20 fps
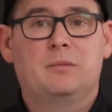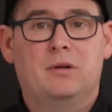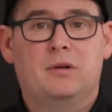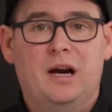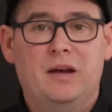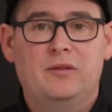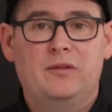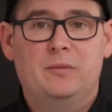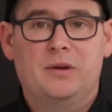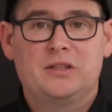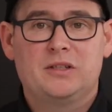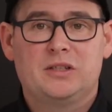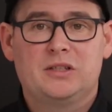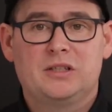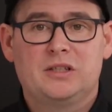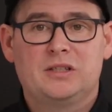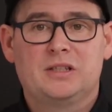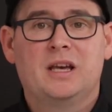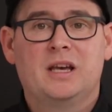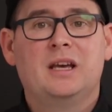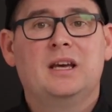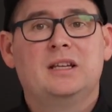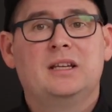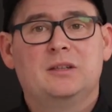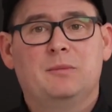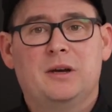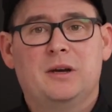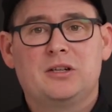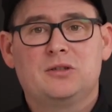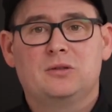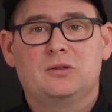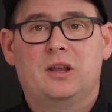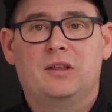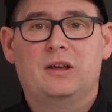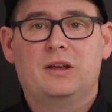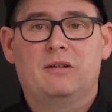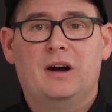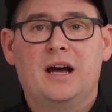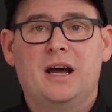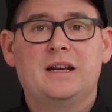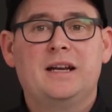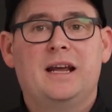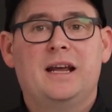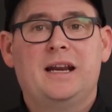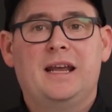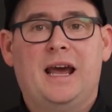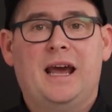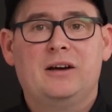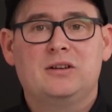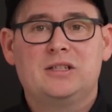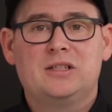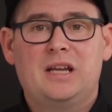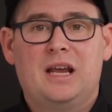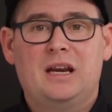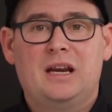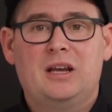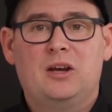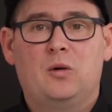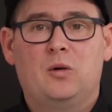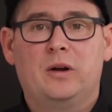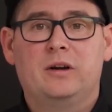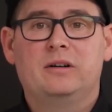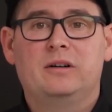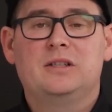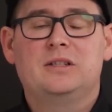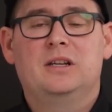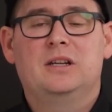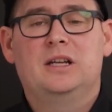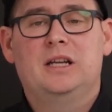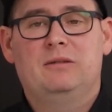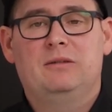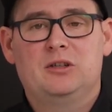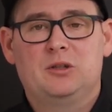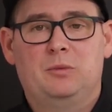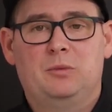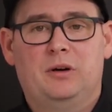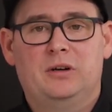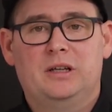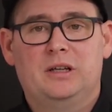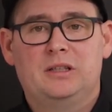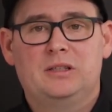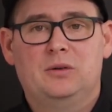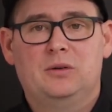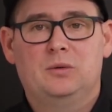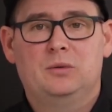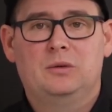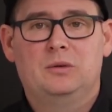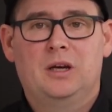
and private messages to make sure that there aren't any outstanding queries that need responding to.